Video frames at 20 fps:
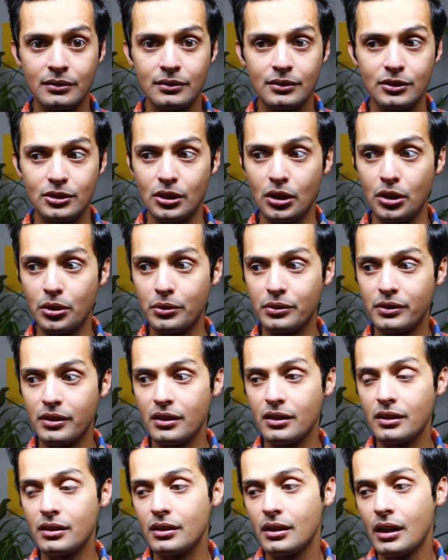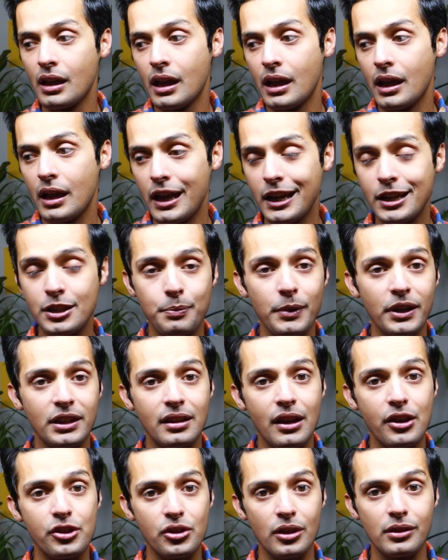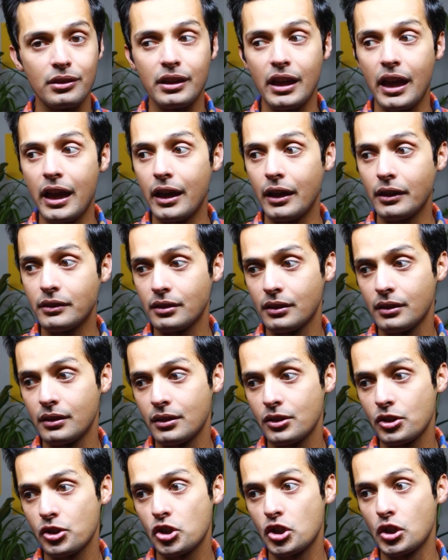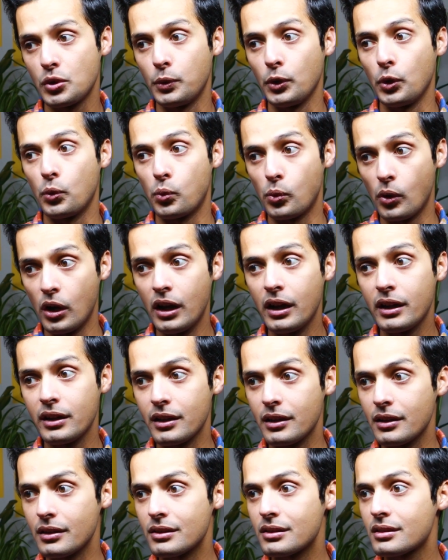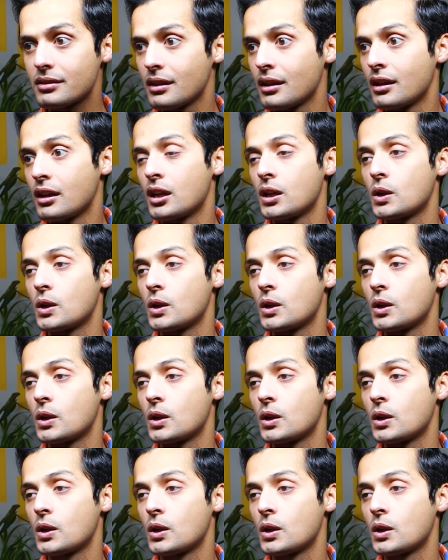So the expectation that she will run is